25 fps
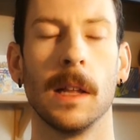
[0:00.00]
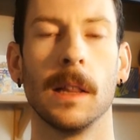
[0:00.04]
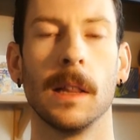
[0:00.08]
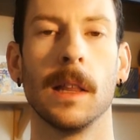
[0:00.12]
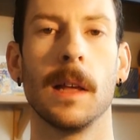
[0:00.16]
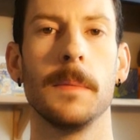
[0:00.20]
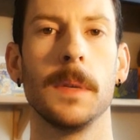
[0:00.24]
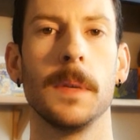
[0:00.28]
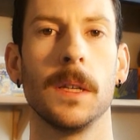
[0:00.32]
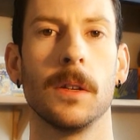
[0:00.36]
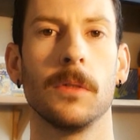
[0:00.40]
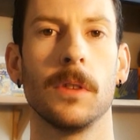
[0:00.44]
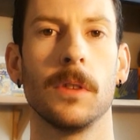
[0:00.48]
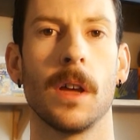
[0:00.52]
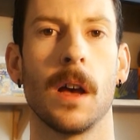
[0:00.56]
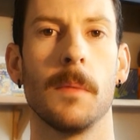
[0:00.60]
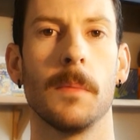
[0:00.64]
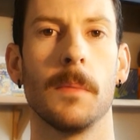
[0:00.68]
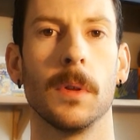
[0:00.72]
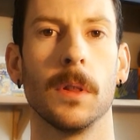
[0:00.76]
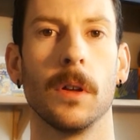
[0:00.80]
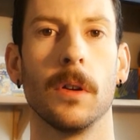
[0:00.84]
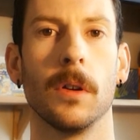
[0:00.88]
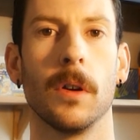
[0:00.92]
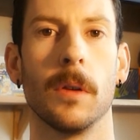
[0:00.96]
Let me know down
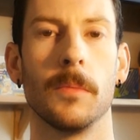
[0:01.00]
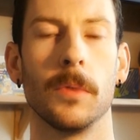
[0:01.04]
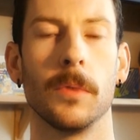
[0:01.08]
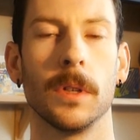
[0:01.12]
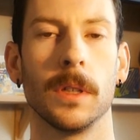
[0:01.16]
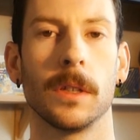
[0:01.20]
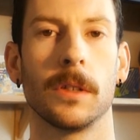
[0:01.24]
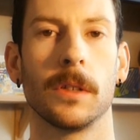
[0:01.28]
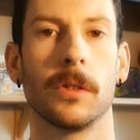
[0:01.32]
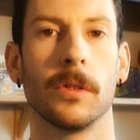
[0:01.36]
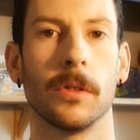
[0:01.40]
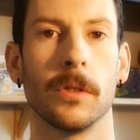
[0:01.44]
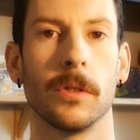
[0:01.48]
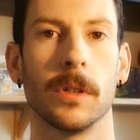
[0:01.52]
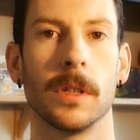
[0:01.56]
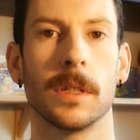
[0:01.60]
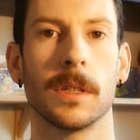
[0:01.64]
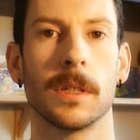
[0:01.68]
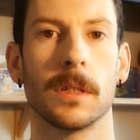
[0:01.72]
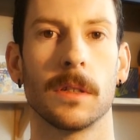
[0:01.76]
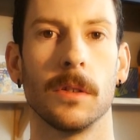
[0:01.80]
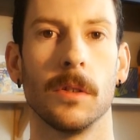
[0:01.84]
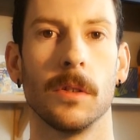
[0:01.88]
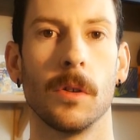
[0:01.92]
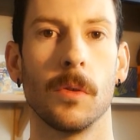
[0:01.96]
below. I'm really curious
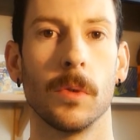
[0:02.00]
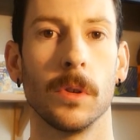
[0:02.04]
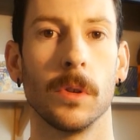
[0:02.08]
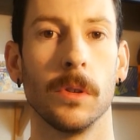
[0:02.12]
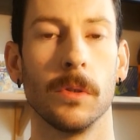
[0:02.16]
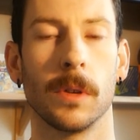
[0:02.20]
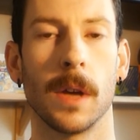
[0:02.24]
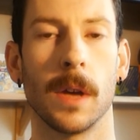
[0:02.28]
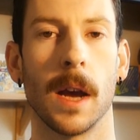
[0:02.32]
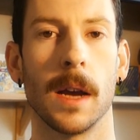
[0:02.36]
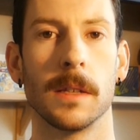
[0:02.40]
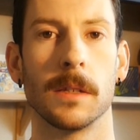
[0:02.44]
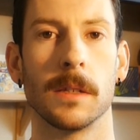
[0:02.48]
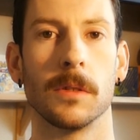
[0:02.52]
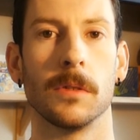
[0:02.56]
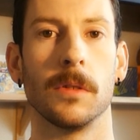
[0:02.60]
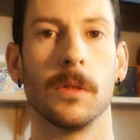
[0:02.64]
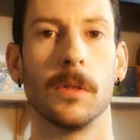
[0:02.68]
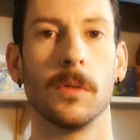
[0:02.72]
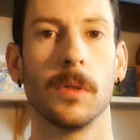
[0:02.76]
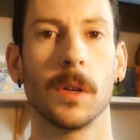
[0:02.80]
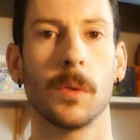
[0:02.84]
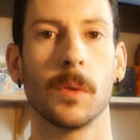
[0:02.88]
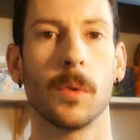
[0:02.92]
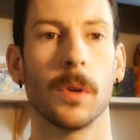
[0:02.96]
to know what you guys are
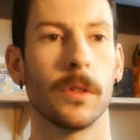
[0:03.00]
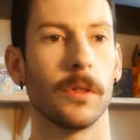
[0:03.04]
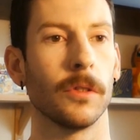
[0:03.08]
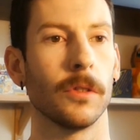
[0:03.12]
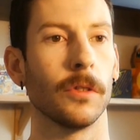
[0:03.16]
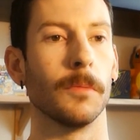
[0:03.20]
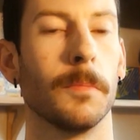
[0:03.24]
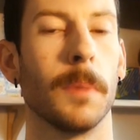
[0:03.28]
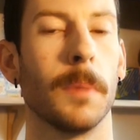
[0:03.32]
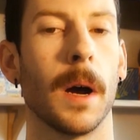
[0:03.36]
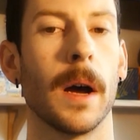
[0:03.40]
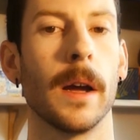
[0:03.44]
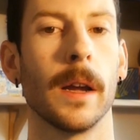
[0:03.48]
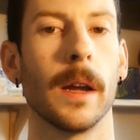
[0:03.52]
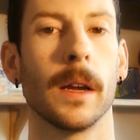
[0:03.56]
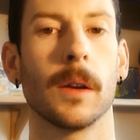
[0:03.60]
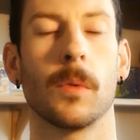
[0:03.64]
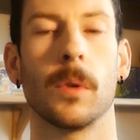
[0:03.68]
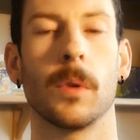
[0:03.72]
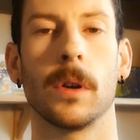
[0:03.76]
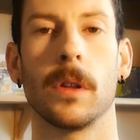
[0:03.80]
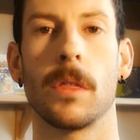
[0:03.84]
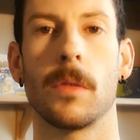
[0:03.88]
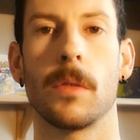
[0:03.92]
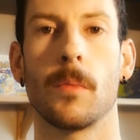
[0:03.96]
doing, whether you're buying,
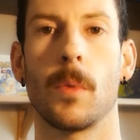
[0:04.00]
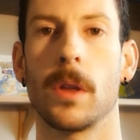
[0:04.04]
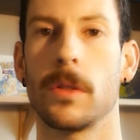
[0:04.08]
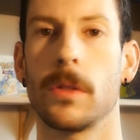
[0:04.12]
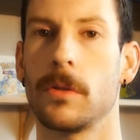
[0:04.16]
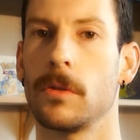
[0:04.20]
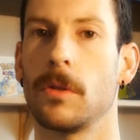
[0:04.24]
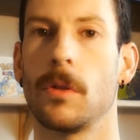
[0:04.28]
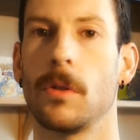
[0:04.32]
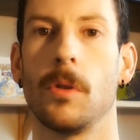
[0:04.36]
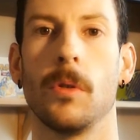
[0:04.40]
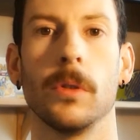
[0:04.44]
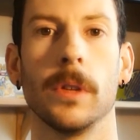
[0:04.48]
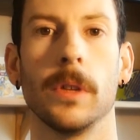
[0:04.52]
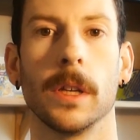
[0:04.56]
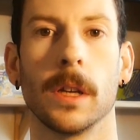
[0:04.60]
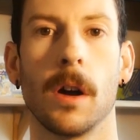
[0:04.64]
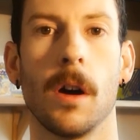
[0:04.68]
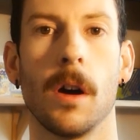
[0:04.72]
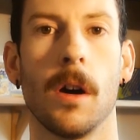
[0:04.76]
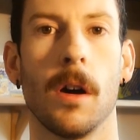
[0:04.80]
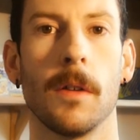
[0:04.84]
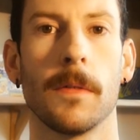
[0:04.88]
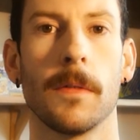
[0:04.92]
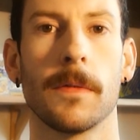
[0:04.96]
whether you're holding
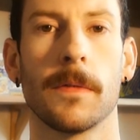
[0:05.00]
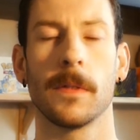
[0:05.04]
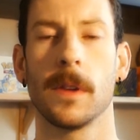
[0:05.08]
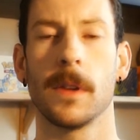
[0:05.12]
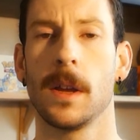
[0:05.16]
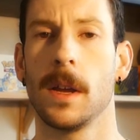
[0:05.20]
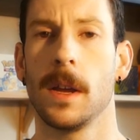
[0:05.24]
off.